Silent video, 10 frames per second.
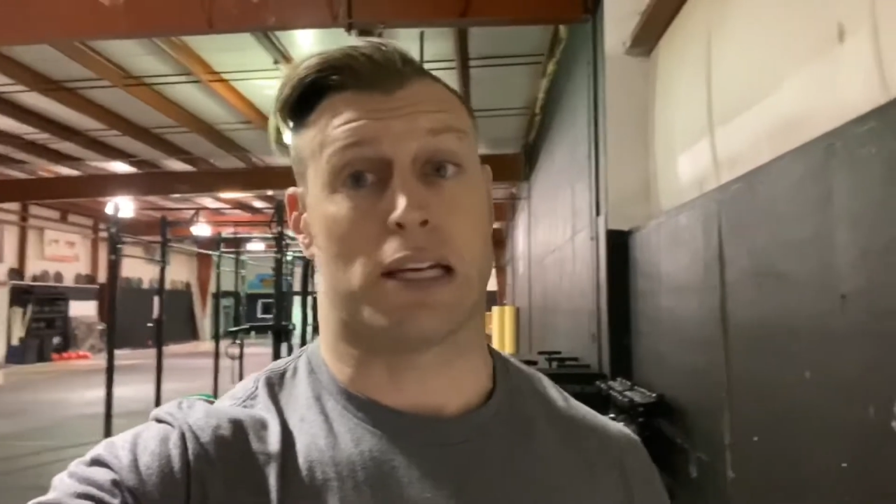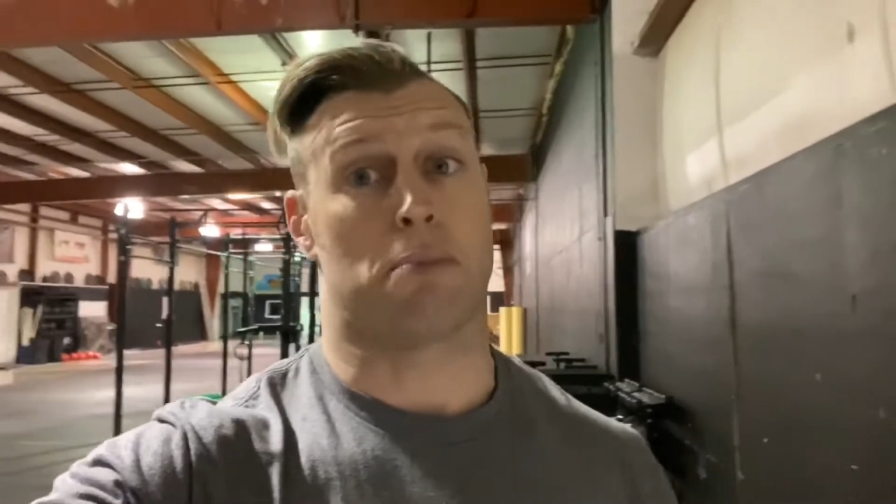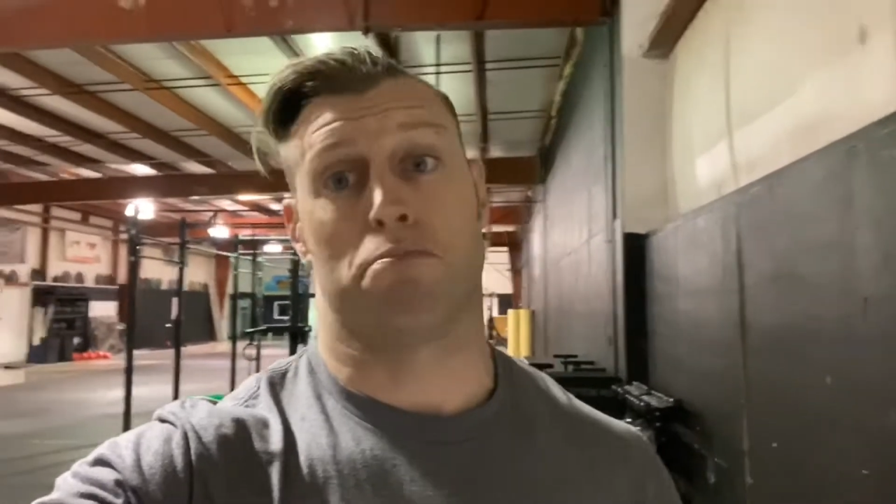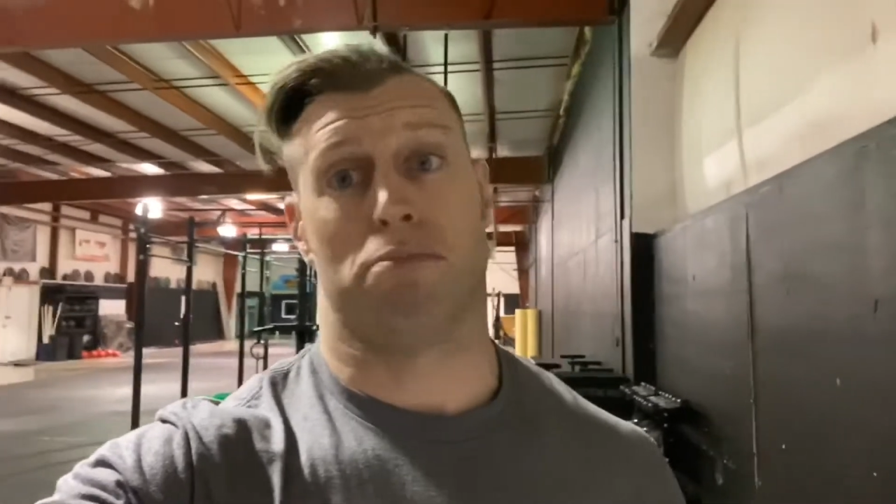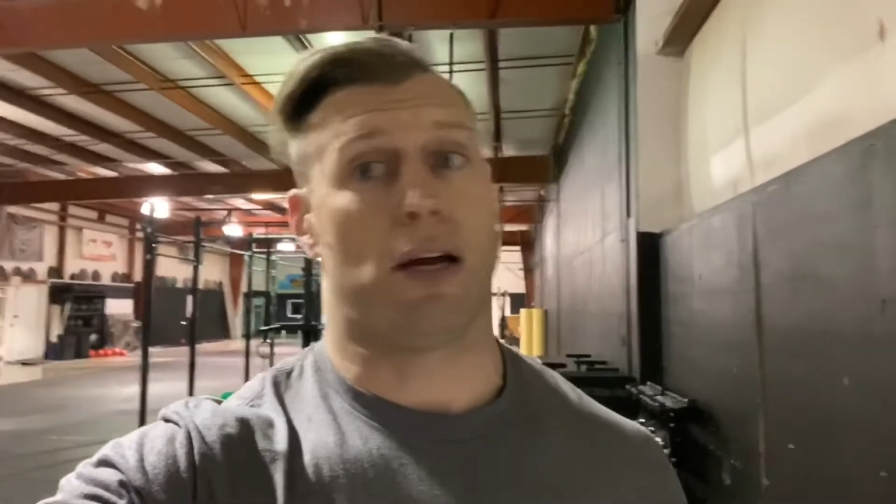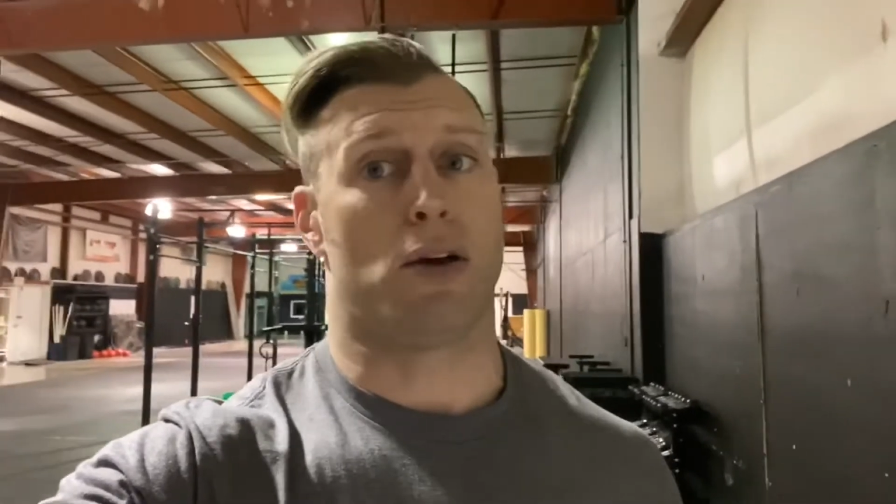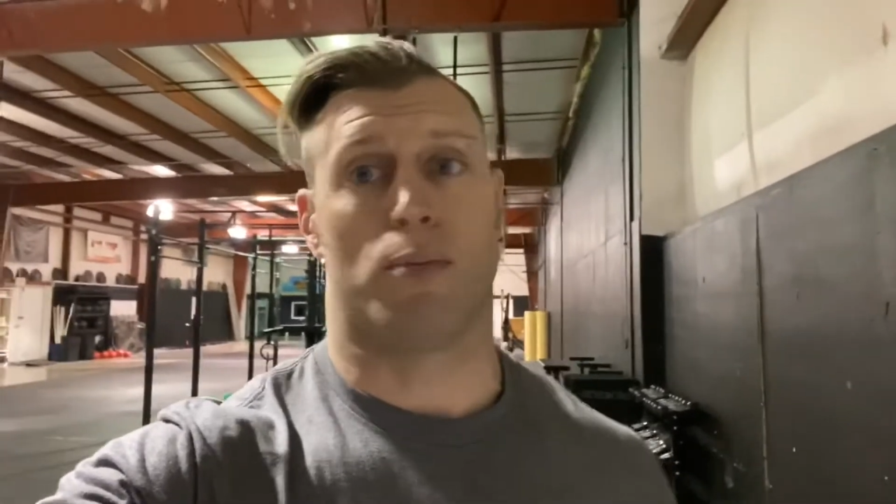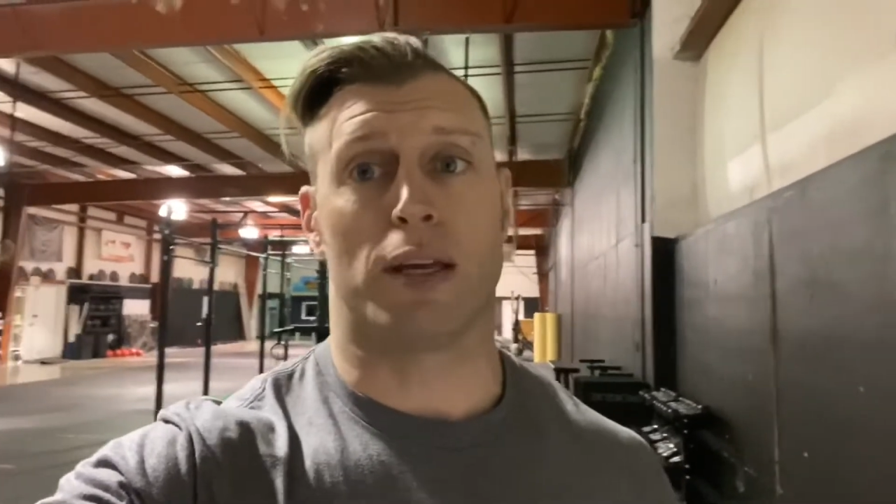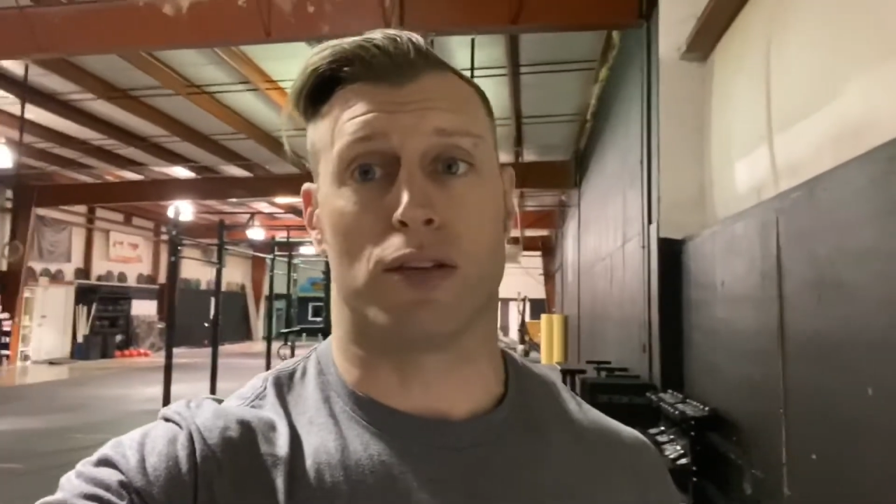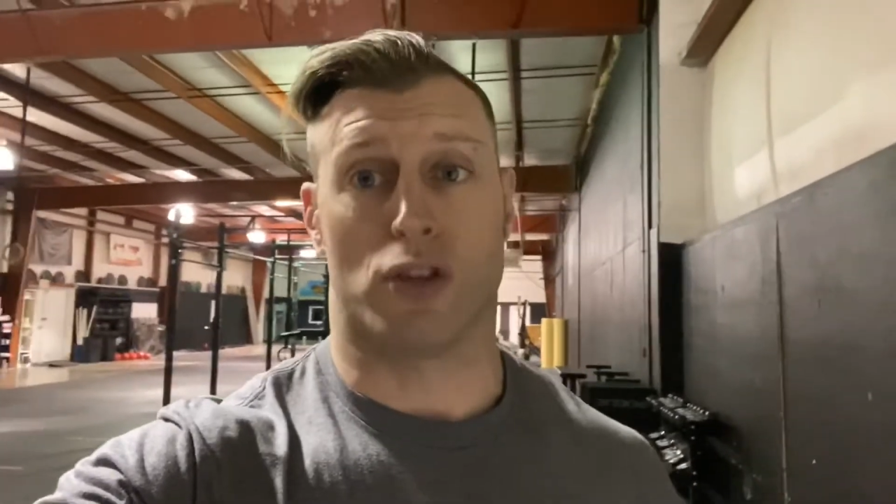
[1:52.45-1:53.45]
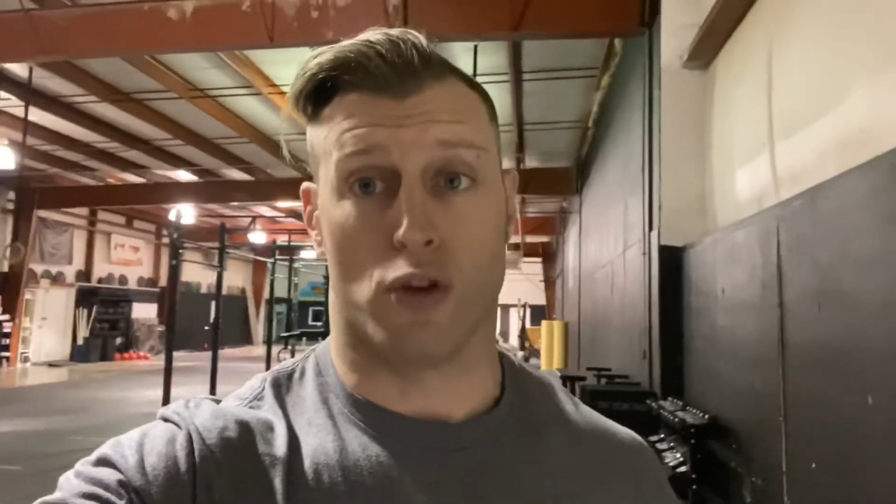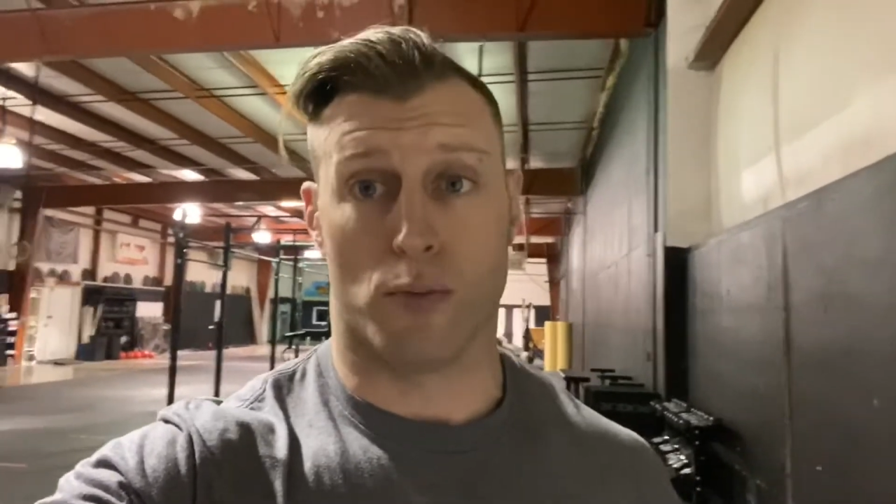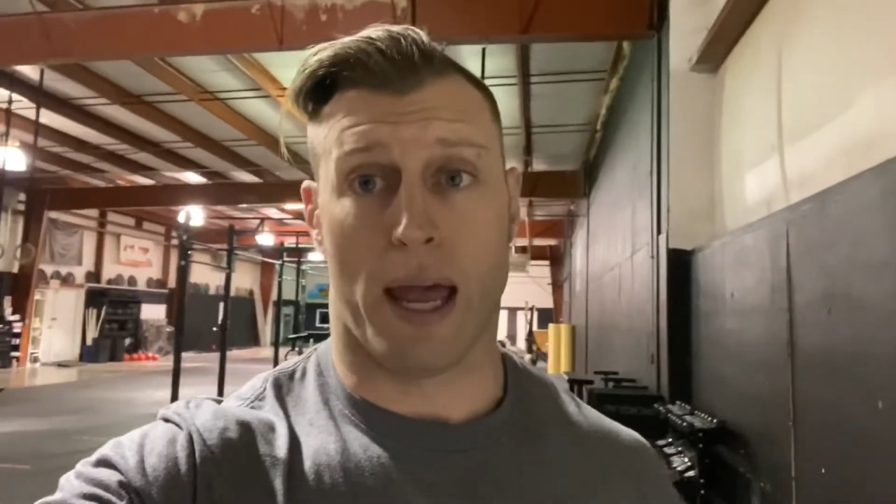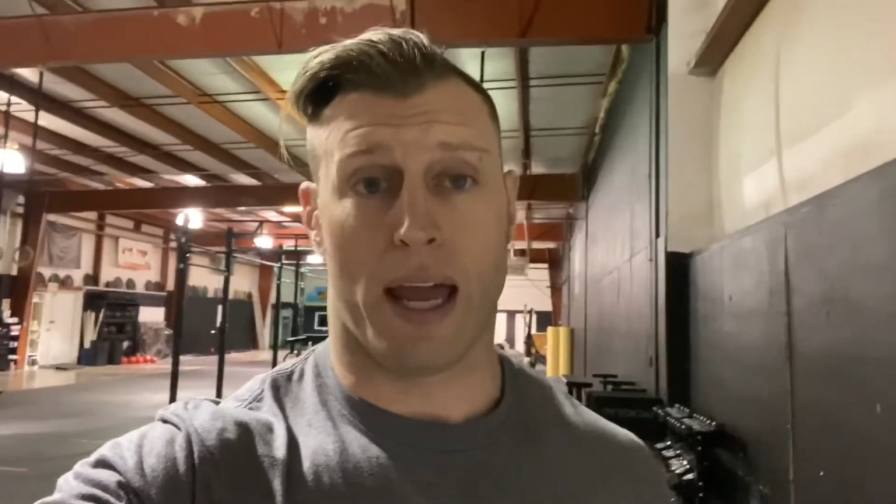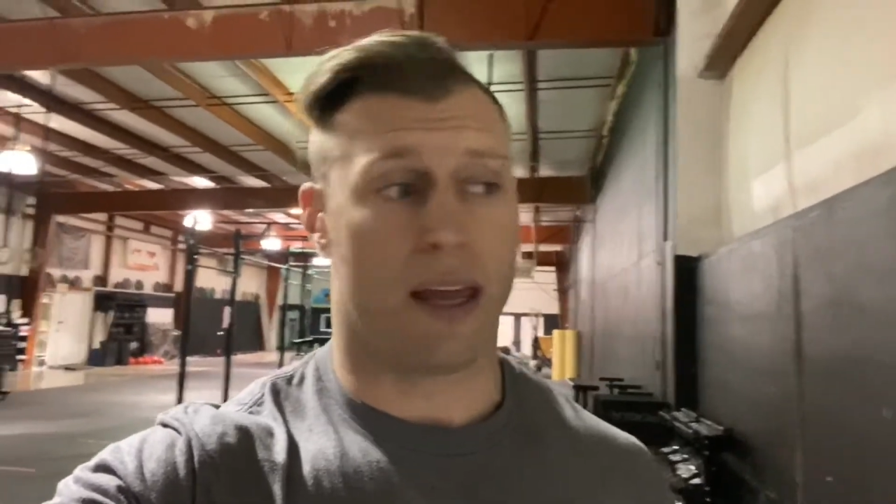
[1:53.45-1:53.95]
like by all means, you
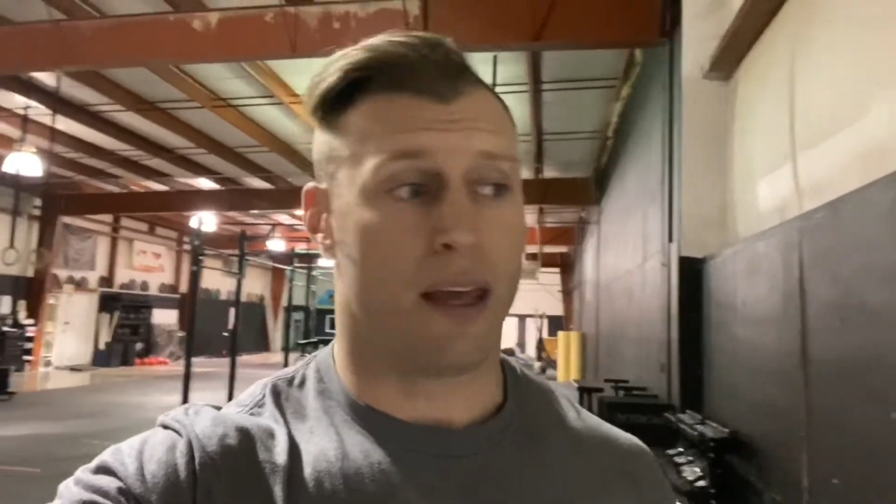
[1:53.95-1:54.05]
may.